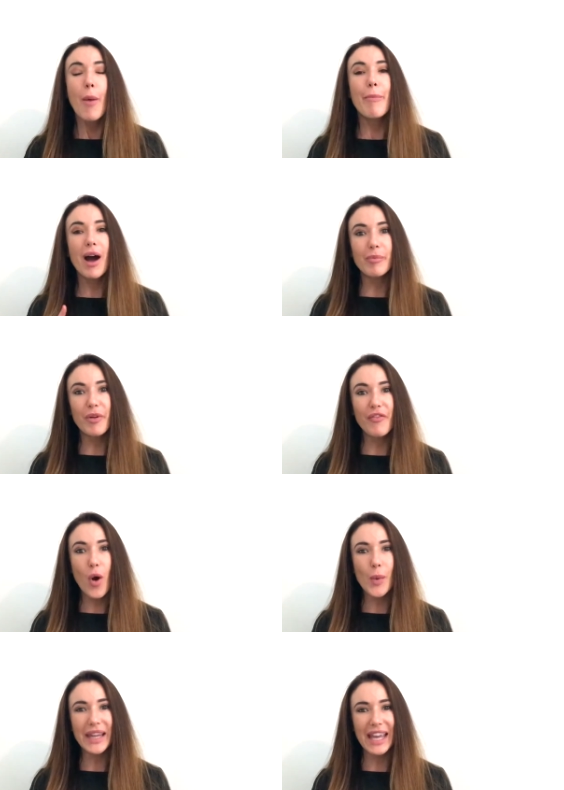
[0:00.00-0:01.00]
But
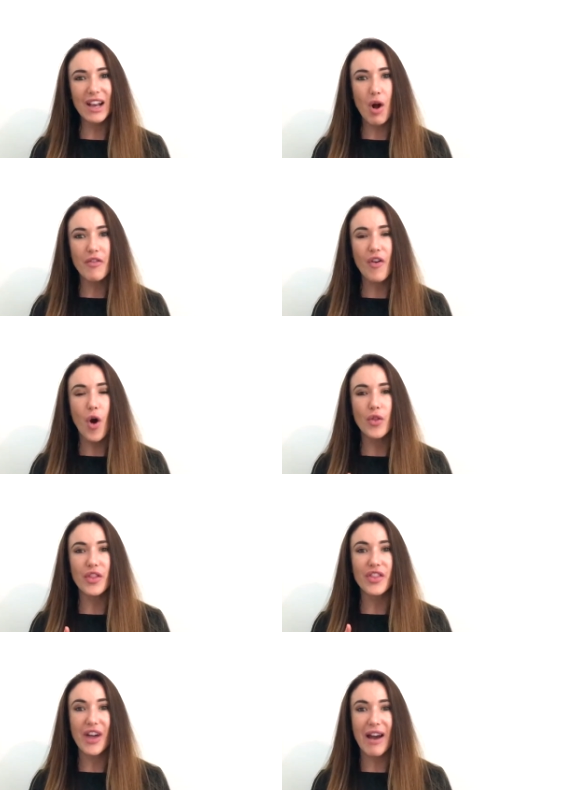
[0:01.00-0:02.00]
before we kick off
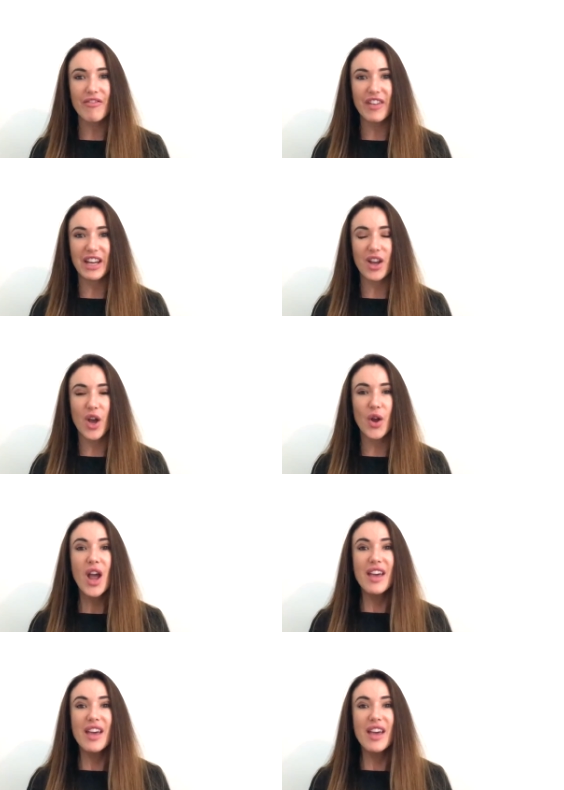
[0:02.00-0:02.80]
on that video,